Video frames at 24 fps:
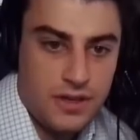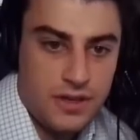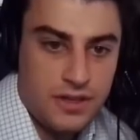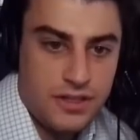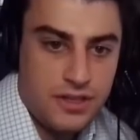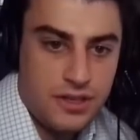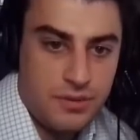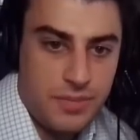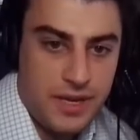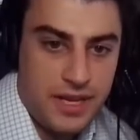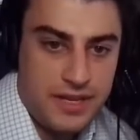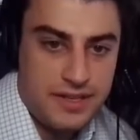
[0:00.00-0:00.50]

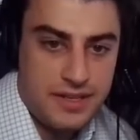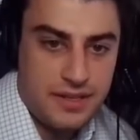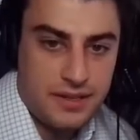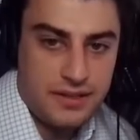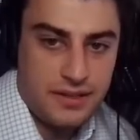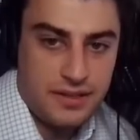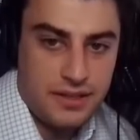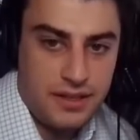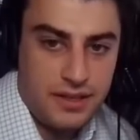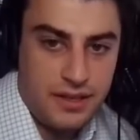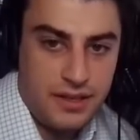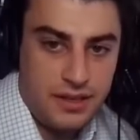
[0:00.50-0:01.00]
So
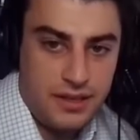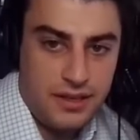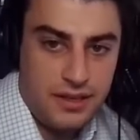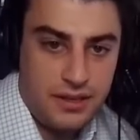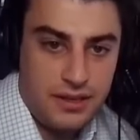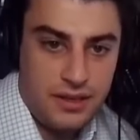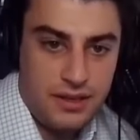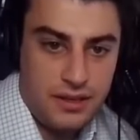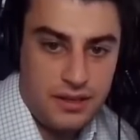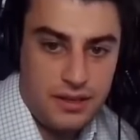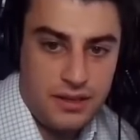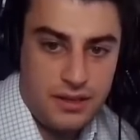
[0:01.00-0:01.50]

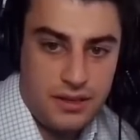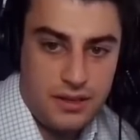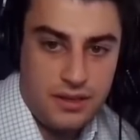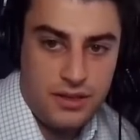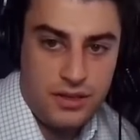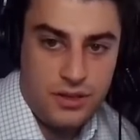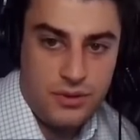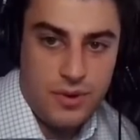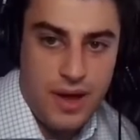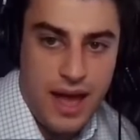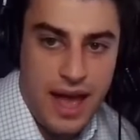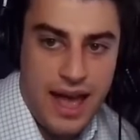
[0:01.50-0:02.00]
basically,